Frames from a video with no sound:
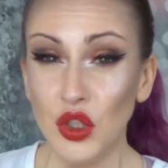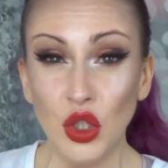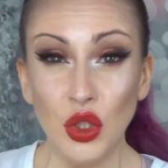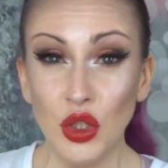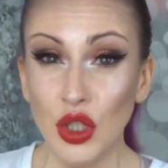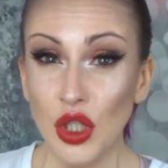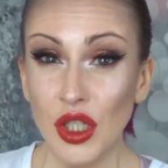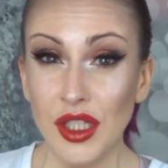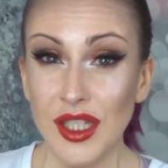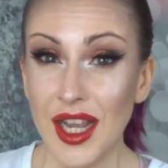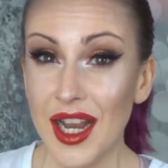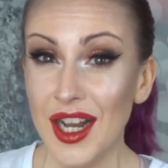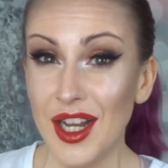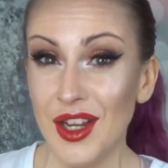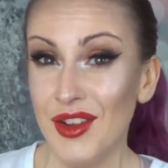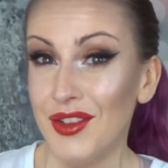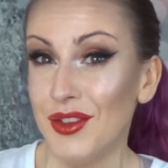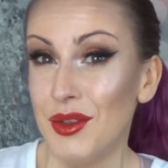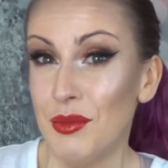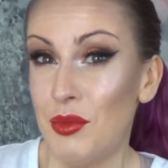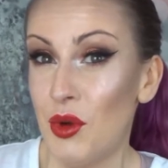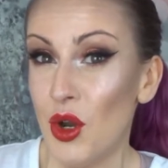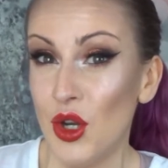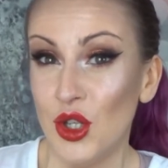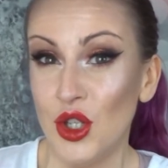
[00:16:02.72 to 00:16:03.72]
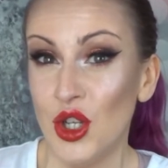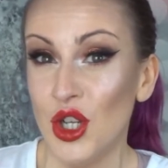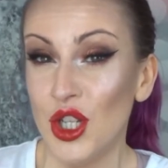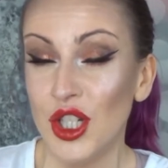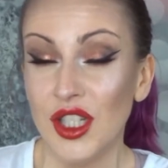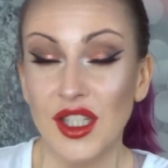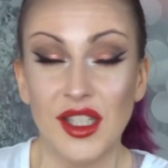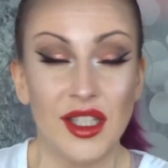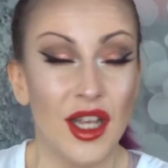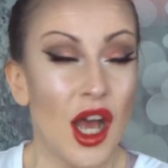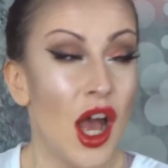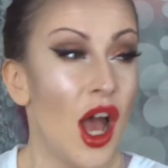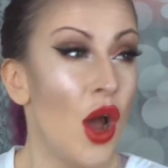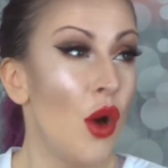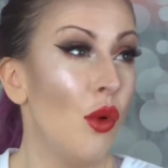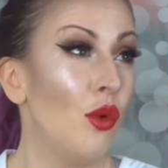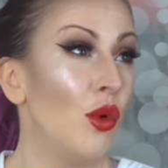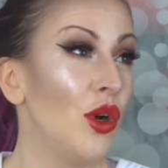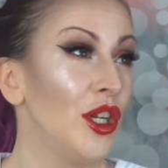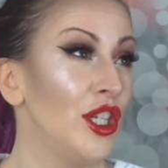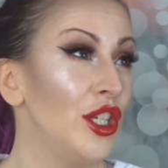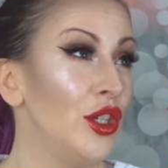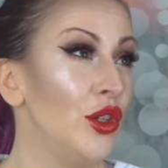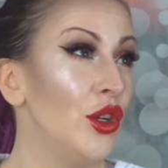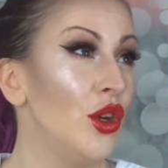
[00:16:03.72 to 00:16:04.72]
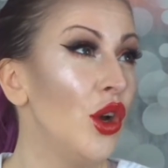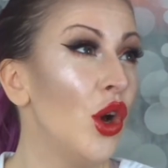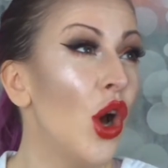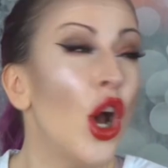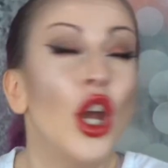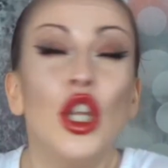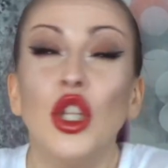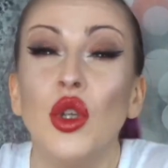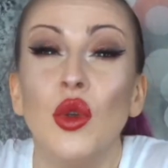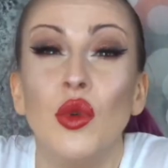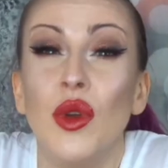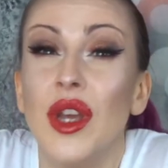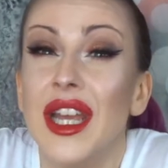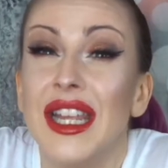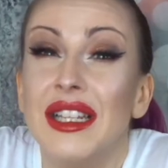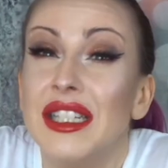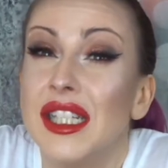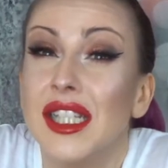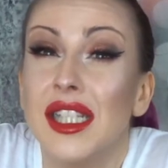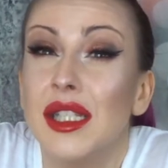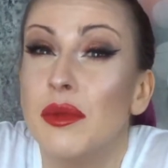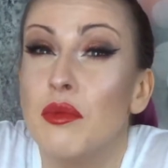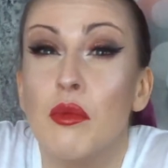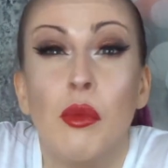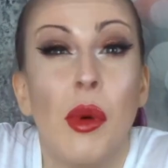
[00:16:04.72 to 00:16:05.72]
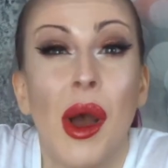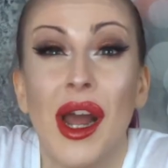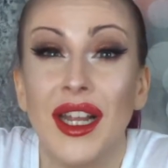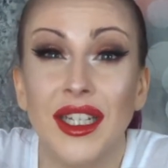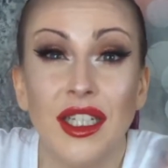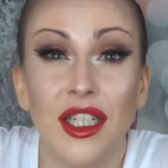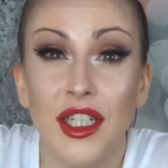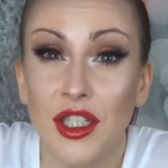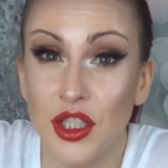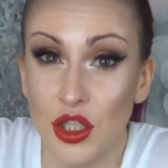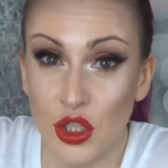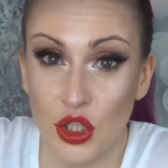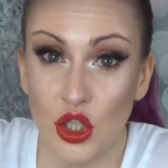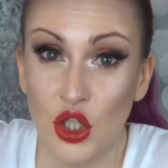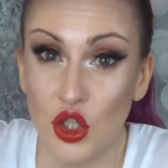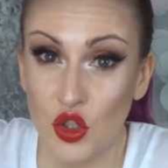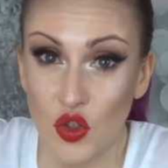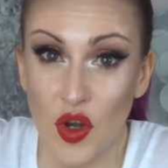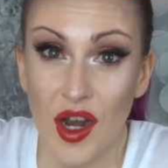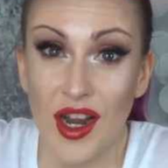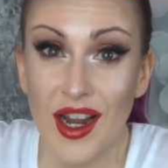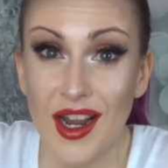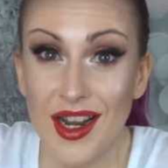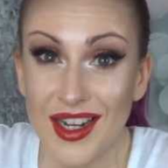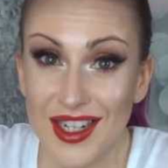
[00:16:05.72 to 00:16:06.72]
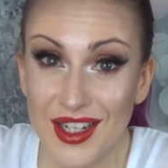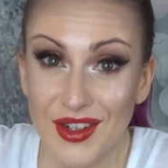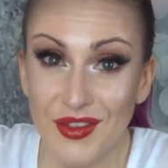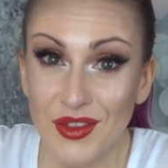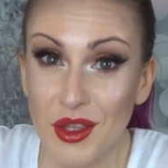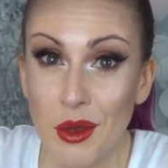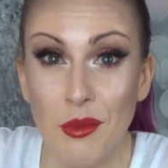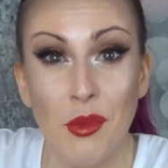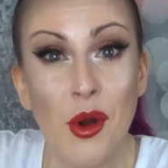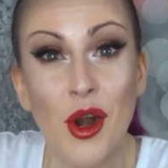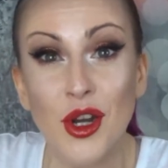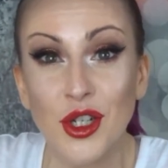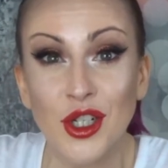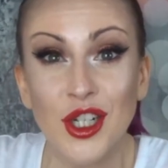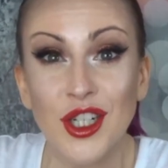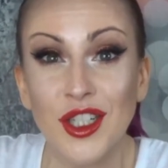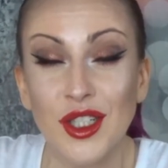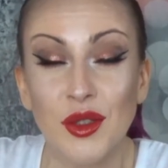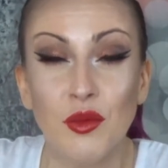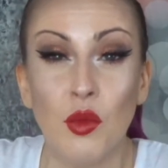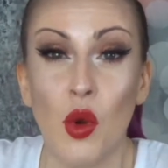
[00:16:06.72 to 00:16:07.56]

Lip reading: you used any of the products? Are you inspired to try any of the products?